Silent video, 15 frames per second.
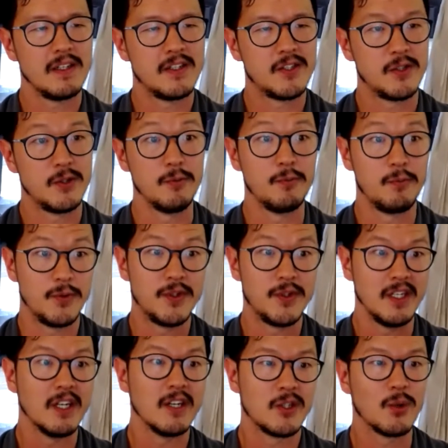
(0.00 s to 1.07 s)
to
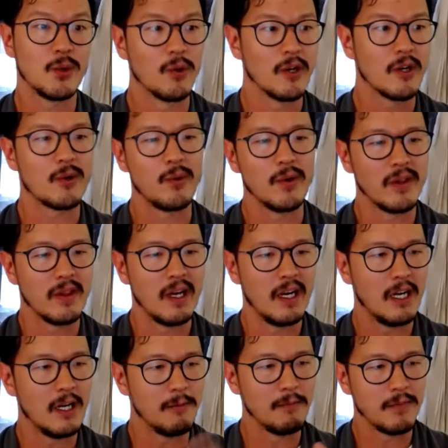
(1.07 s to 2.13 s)
you know to work with
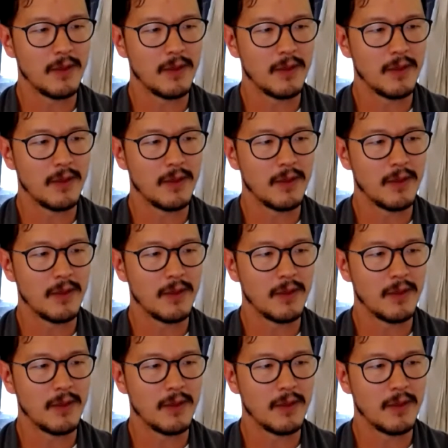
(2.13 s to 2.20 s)
um,